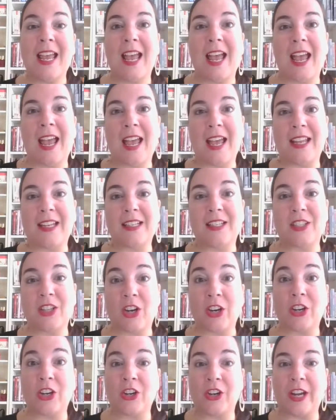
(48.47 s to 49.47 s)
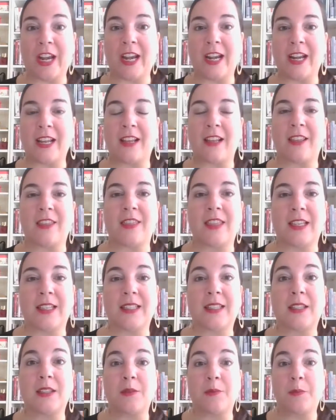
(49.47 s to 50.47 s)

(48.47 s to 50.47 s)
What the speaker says: and start creating this